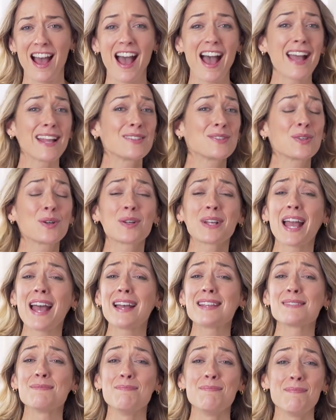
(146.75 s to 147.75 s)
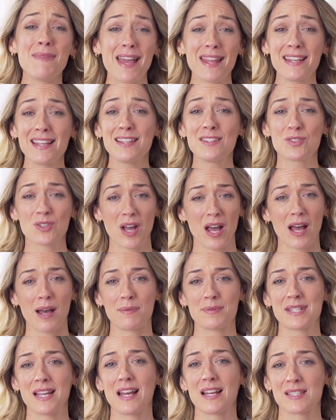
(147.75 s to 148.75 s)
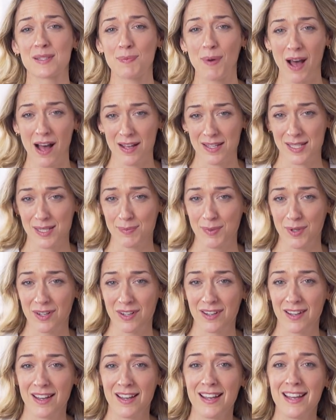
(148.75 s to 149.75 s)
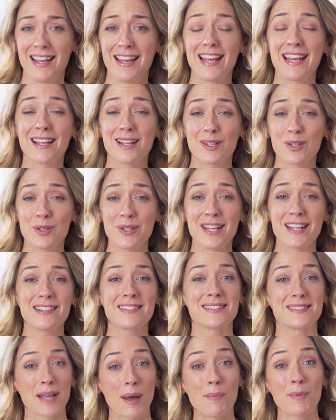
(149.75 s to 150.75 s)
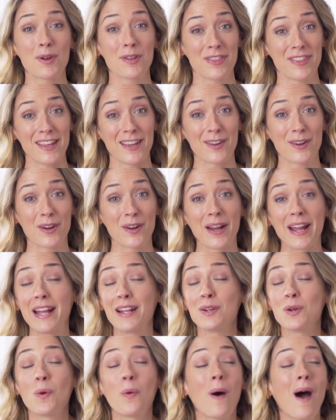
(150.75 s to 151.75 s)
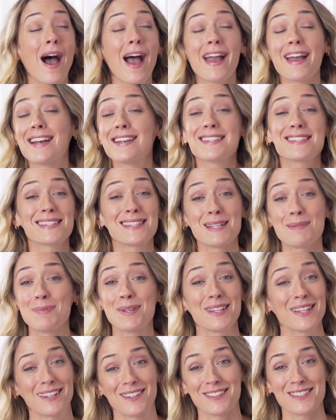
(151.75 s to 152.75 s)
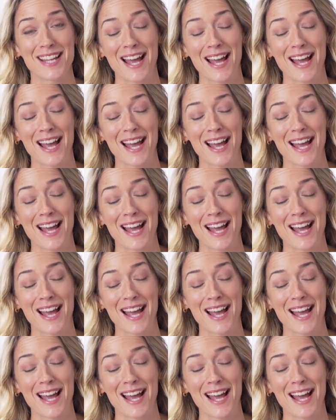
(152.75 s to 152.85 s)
I took as many jobs as possible, including summer theater in quiet, sleepy little